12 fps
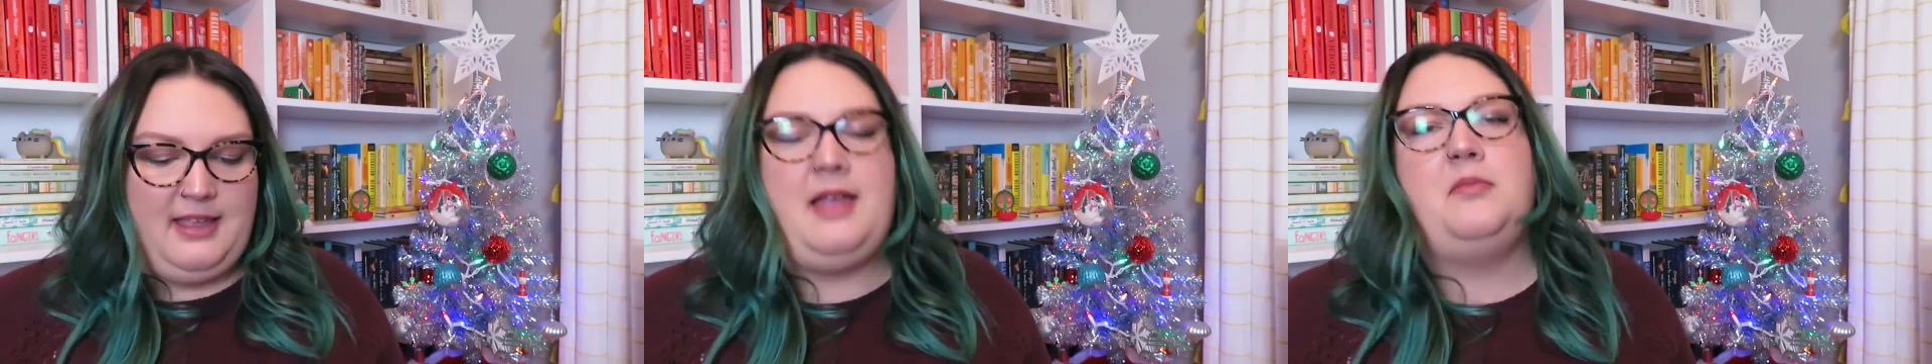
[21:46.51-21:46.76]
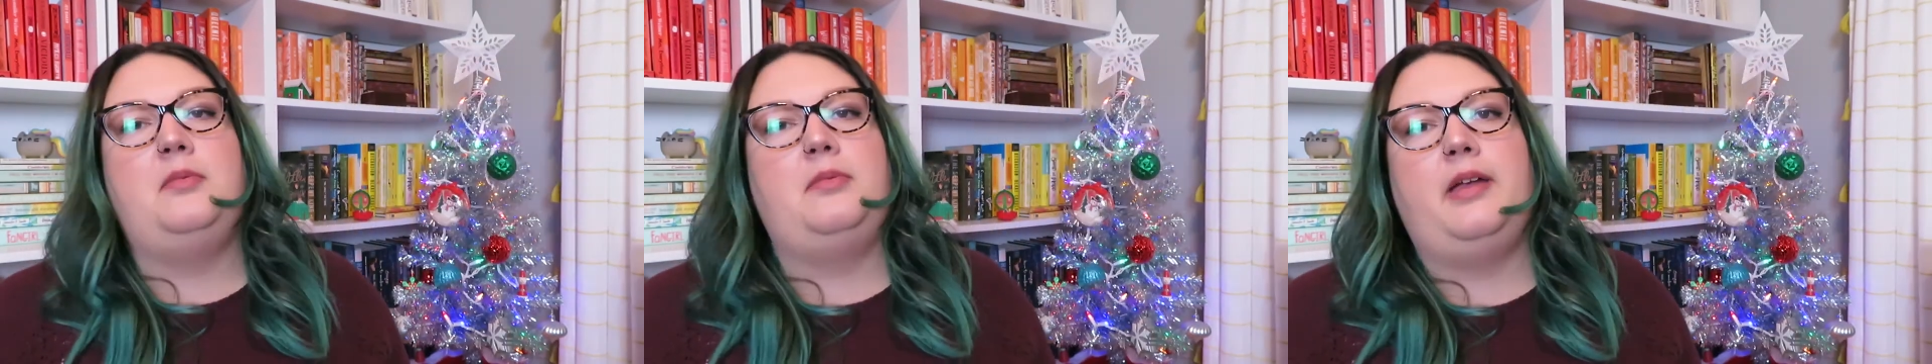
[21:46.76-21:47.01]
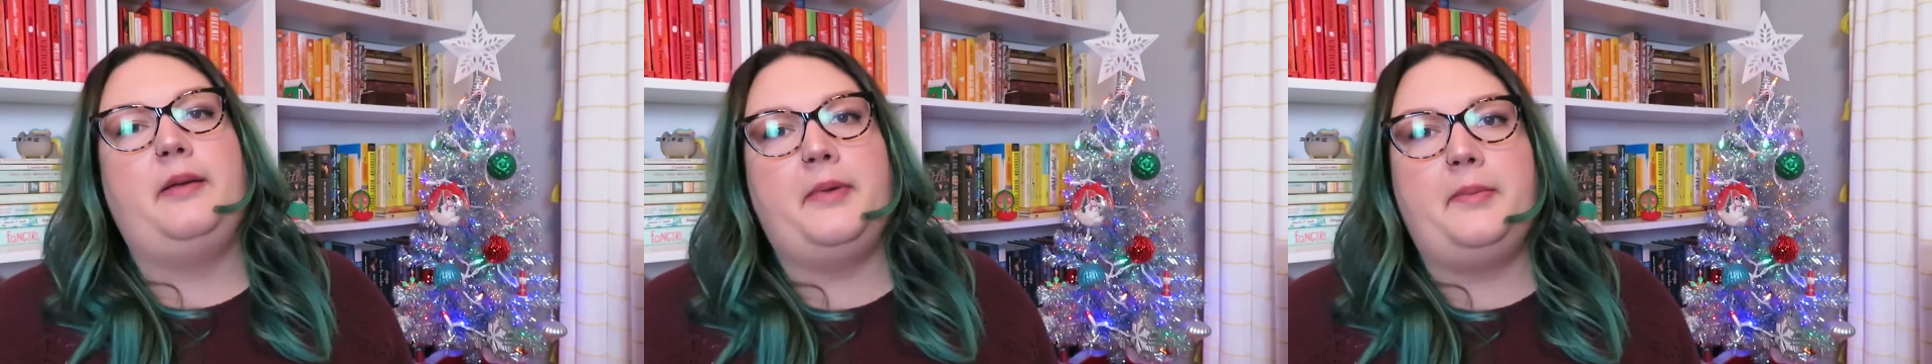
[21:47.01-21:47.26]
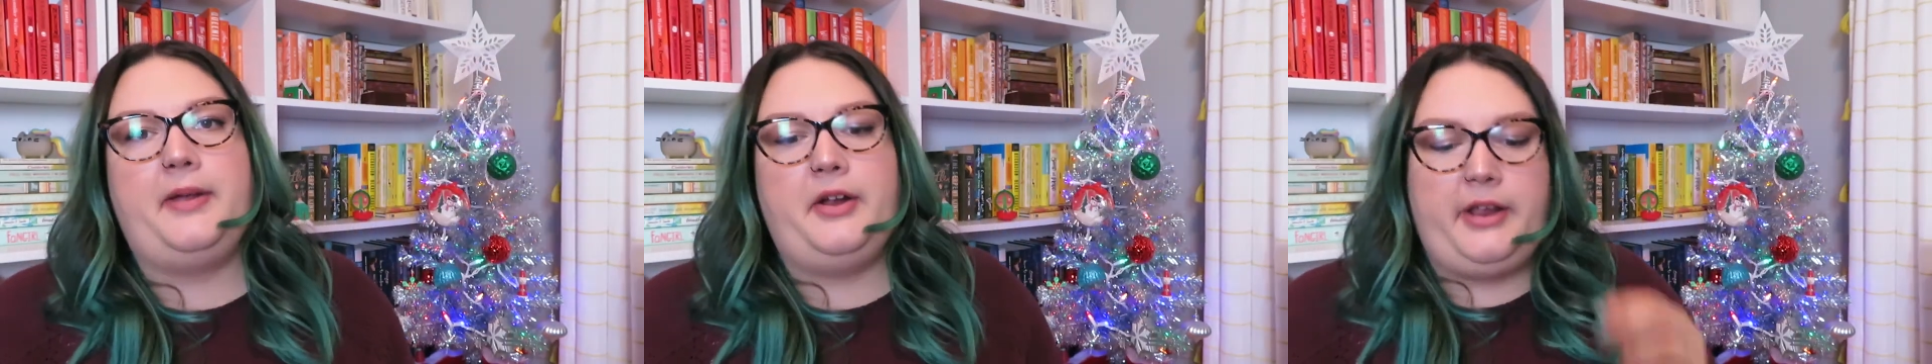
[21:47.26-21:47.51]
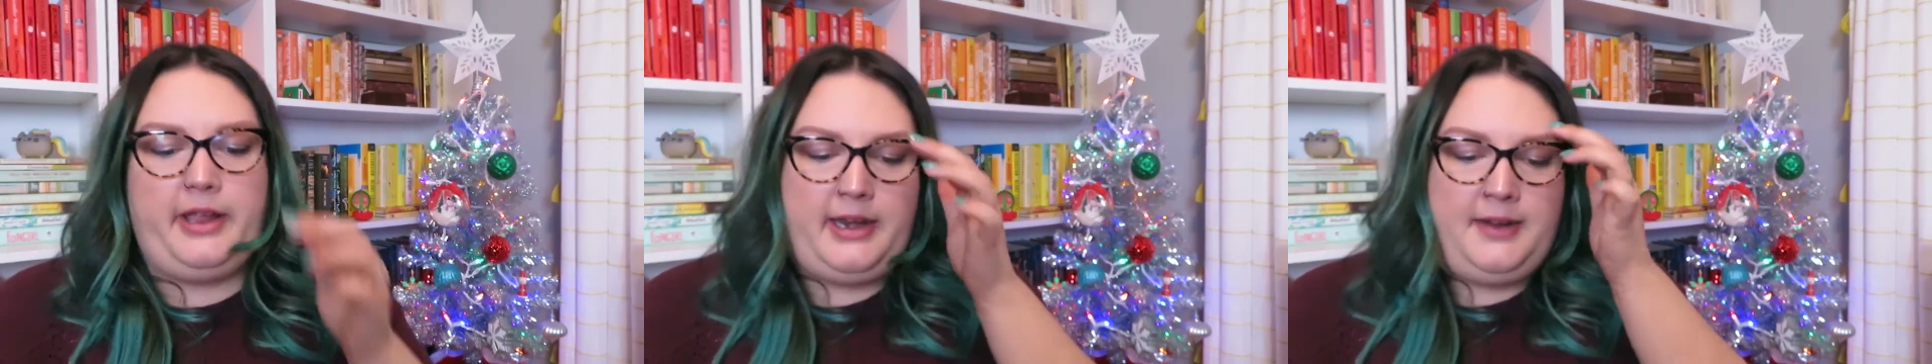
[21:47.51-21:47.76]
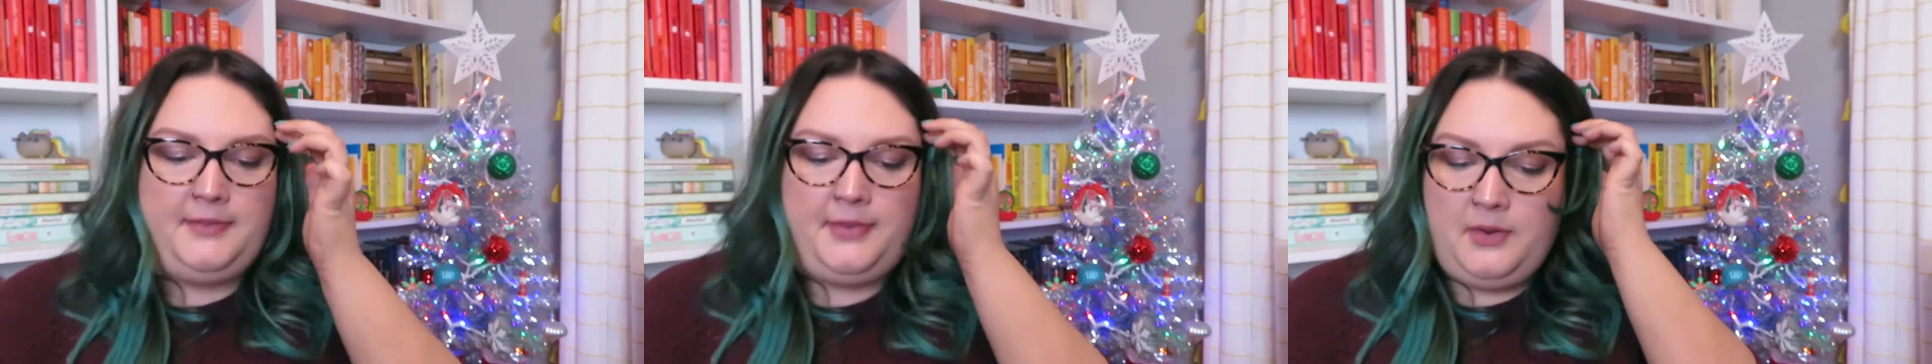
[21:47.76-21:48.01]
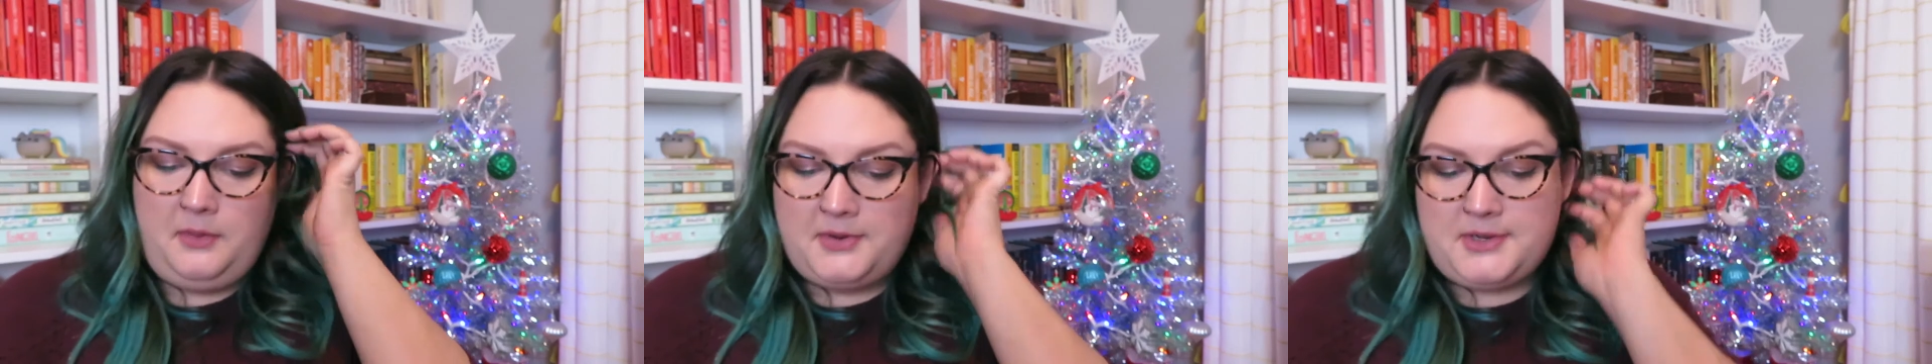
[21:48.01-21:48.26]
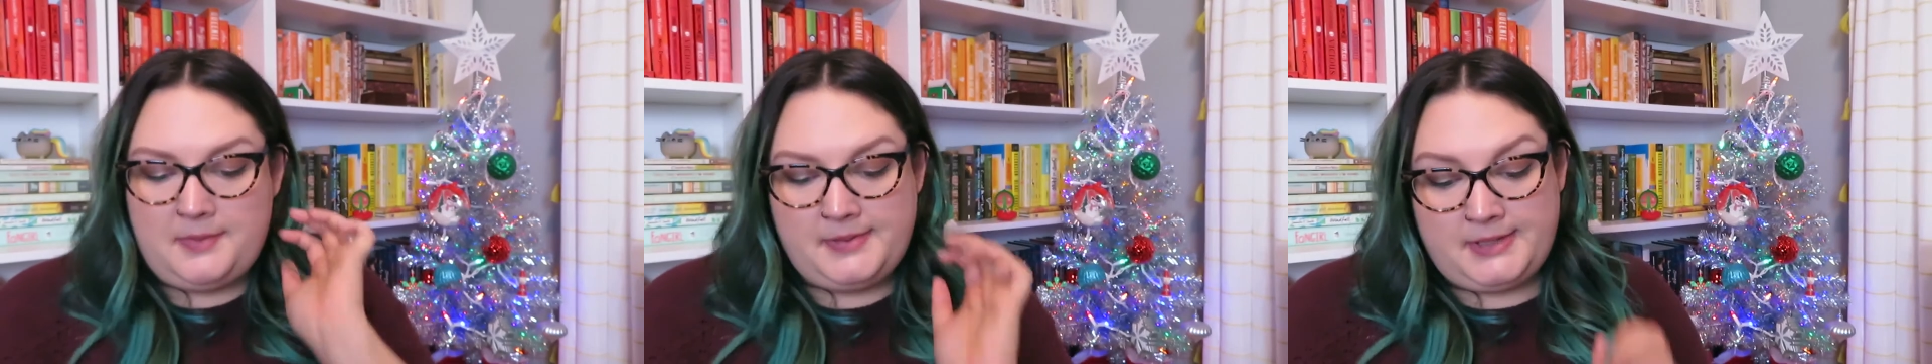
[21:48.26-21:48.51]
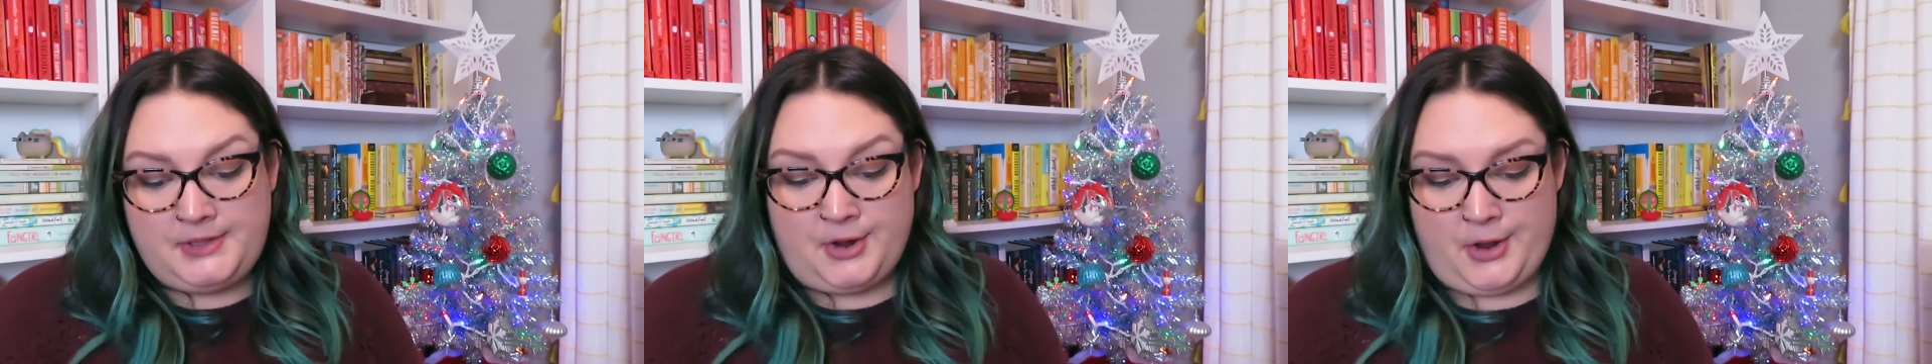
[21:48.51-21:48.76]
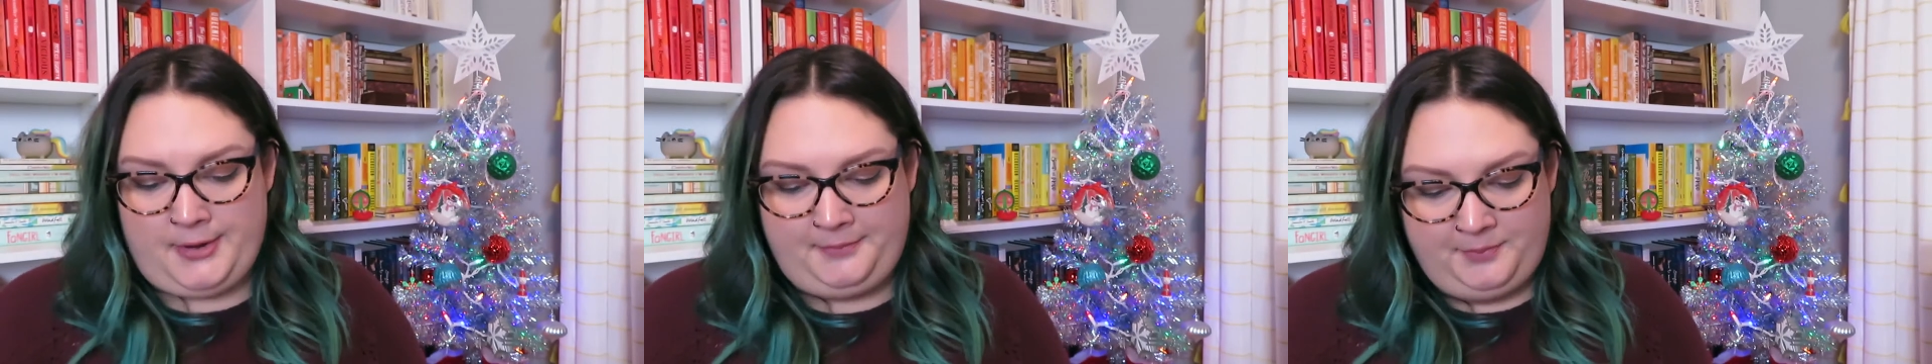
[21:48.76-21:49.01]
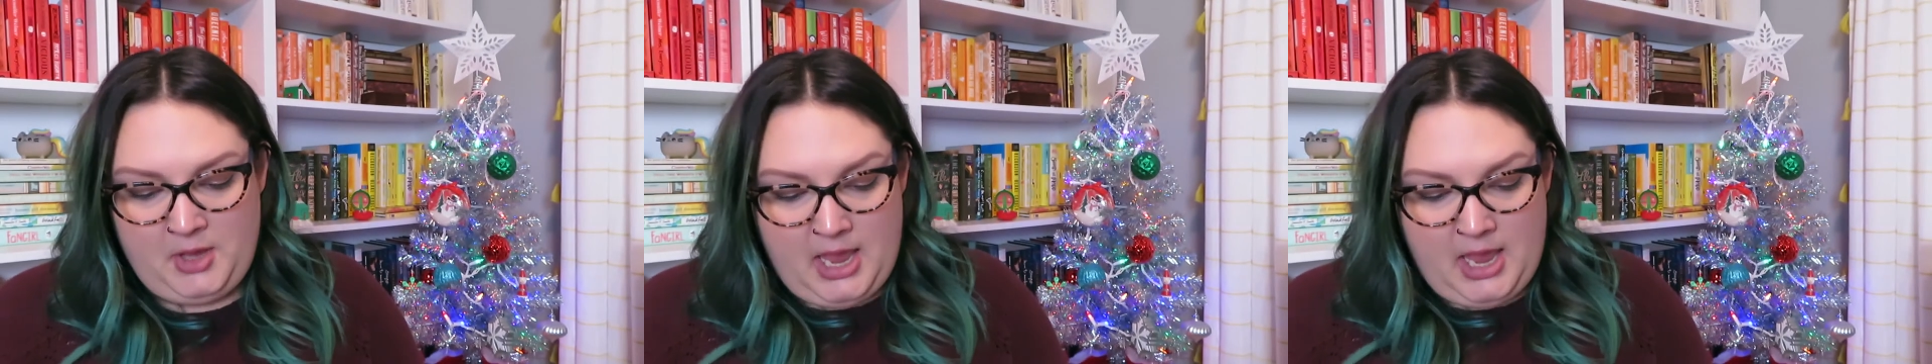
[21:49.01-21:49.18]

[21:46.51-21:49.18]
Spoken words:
I'm a Mary Ann, even though I wish I was a Dawn.